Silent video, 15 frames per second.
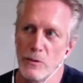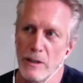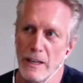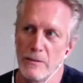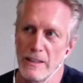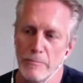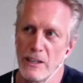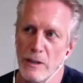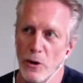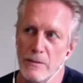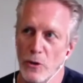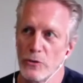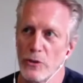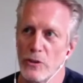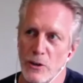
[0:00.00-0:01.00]
i think it
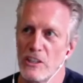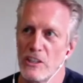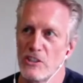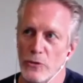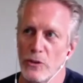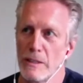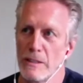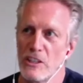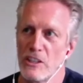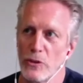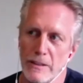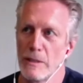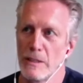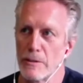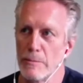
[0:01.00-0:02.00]
also needs to be
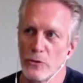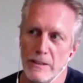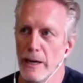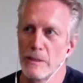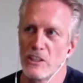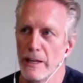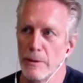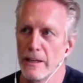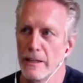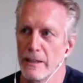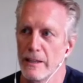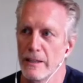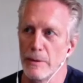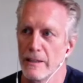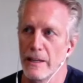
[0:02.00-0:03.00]
tempered by
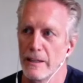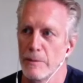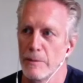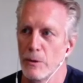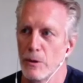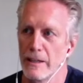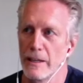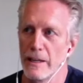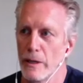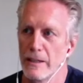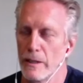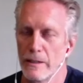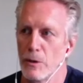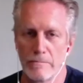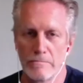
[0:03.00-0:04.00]
people going